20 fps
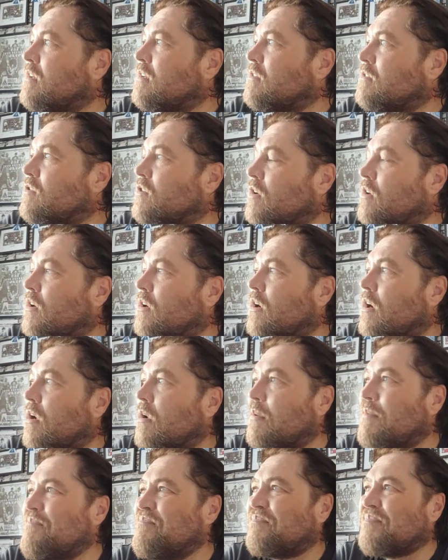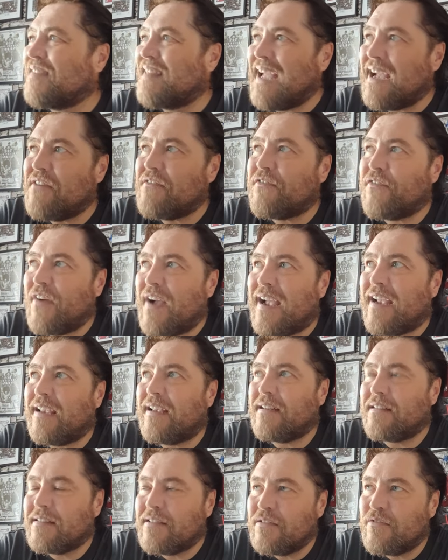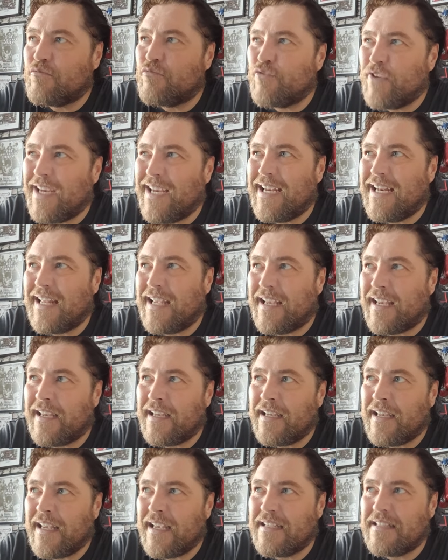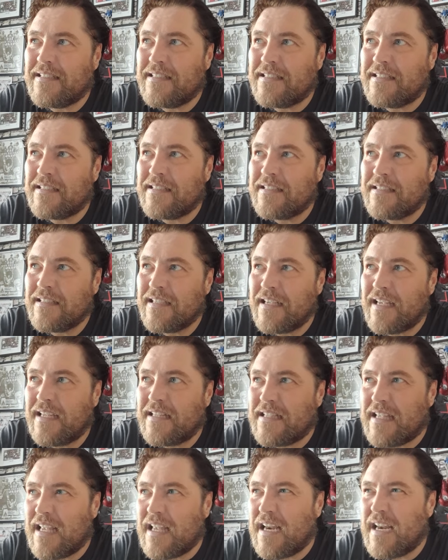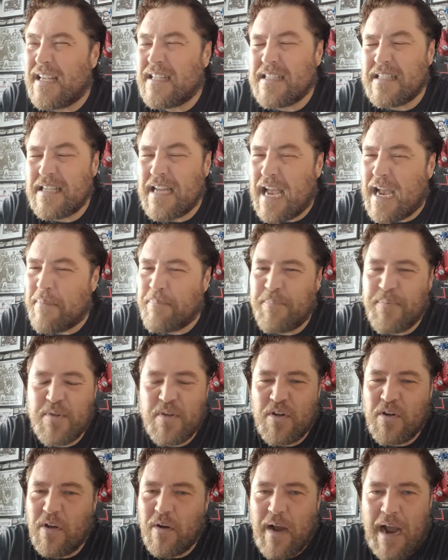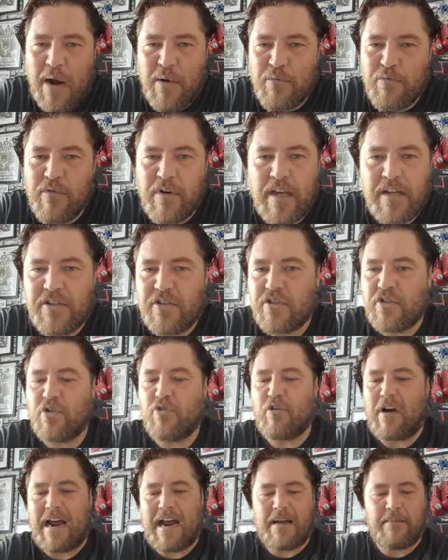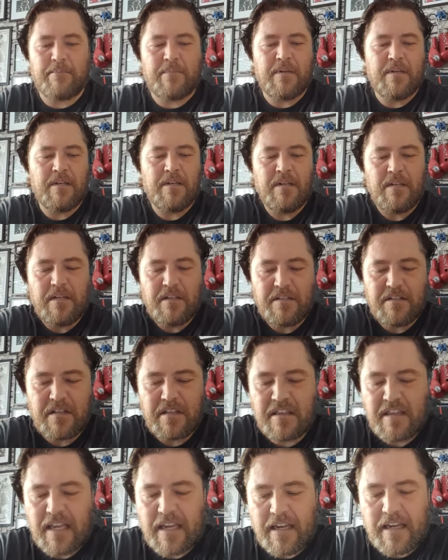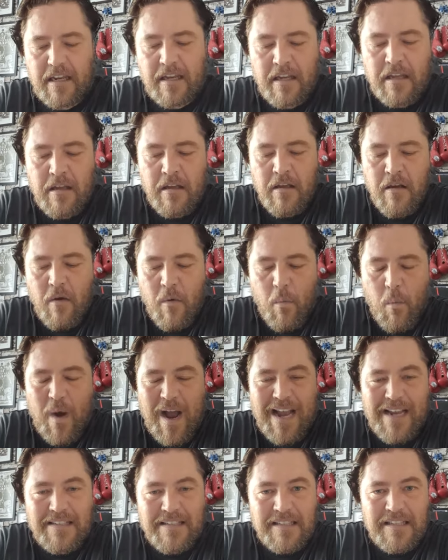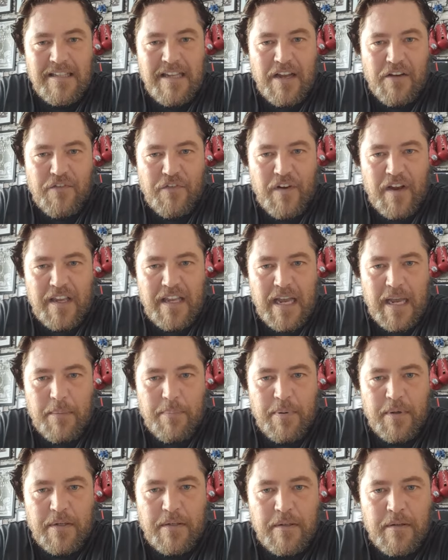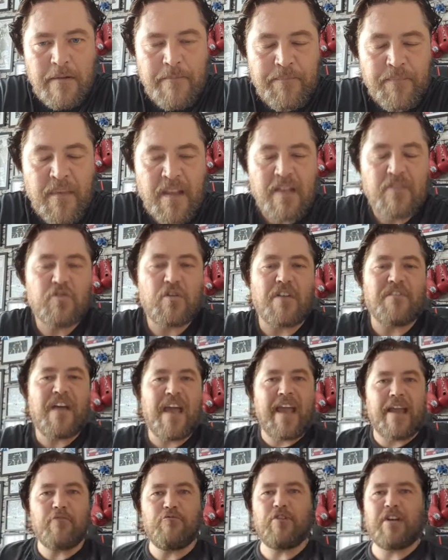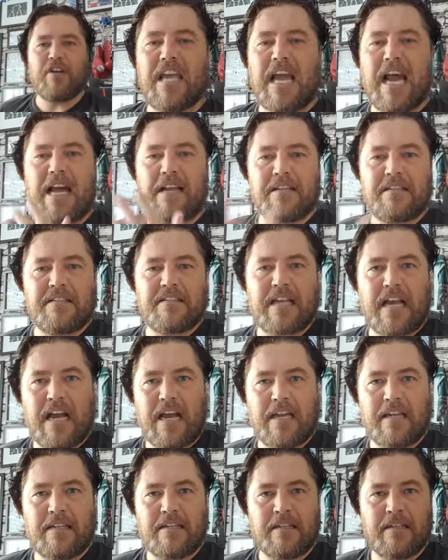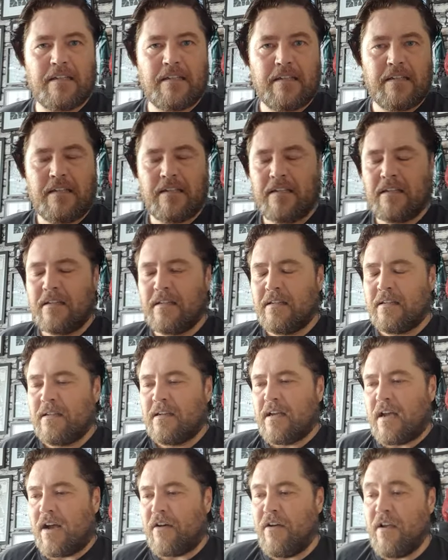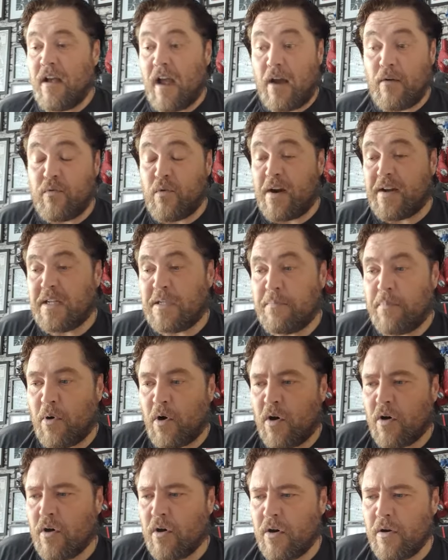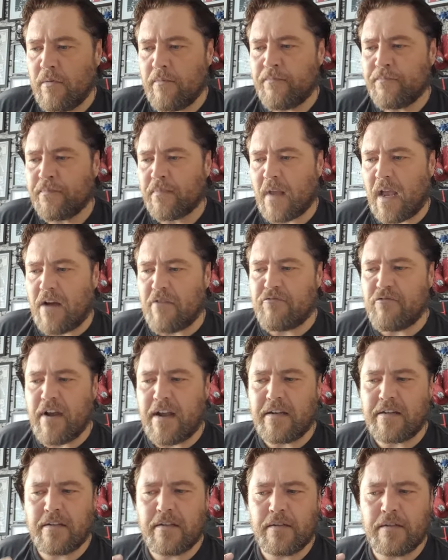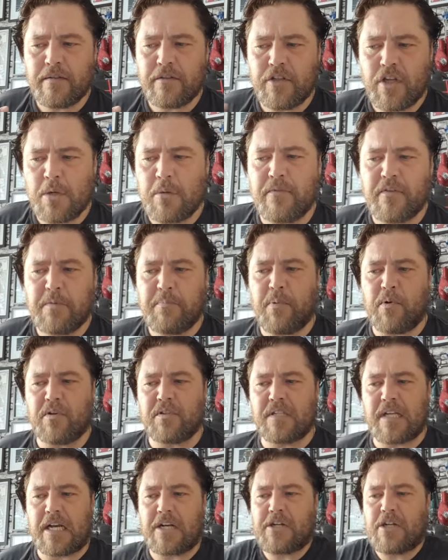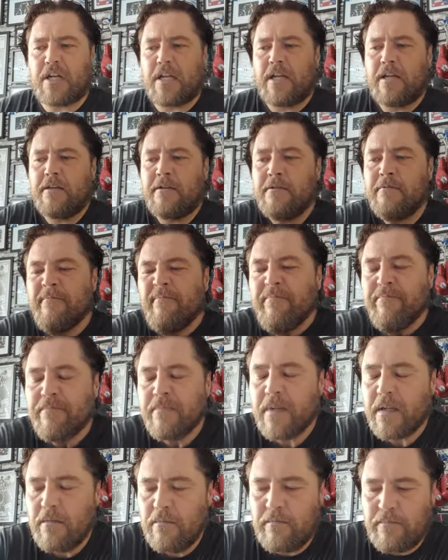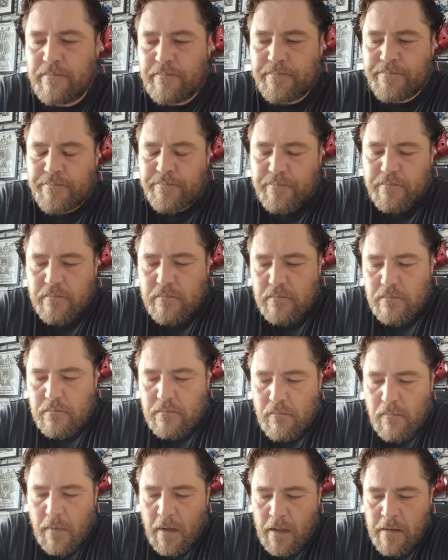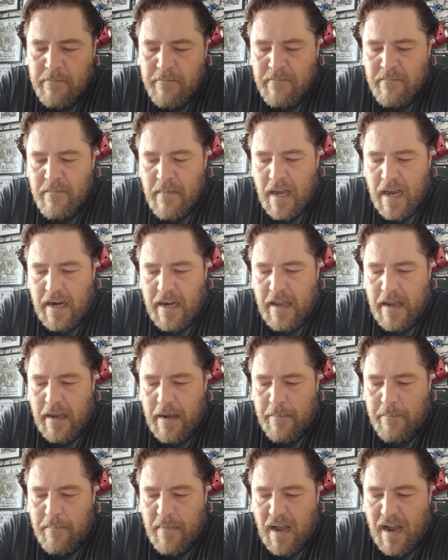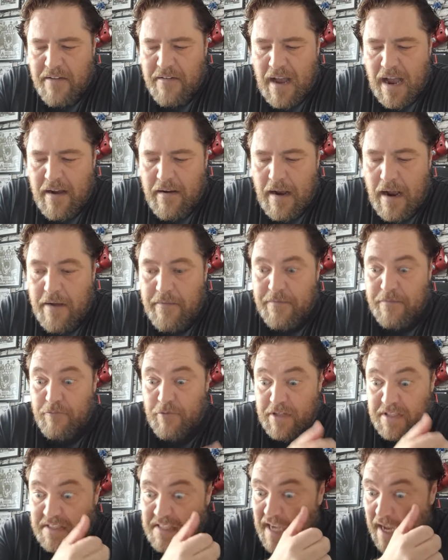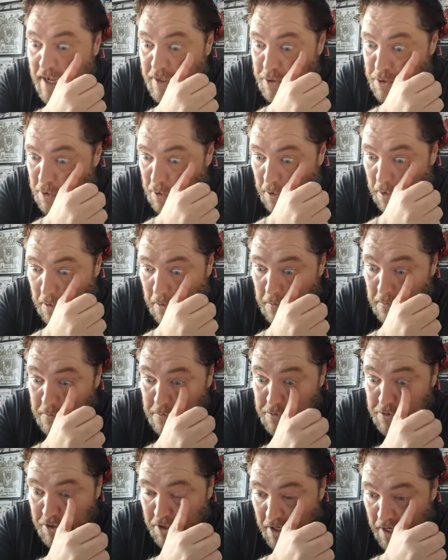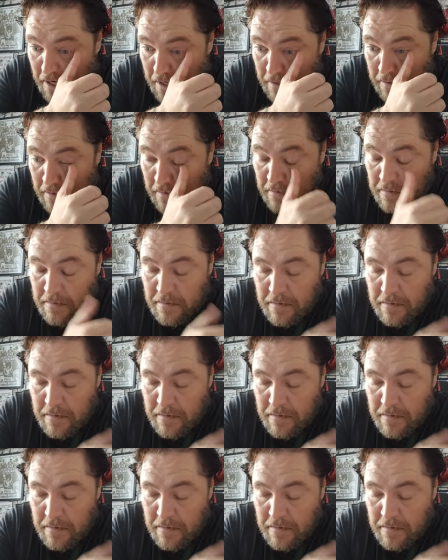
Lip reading: So that fight really is, it is an absolute outrageous crime to think, why didn't that fight happen? So I've heard Hatton's side. I've read his book. I've read two of his books, actually. And I've researched a lot this year.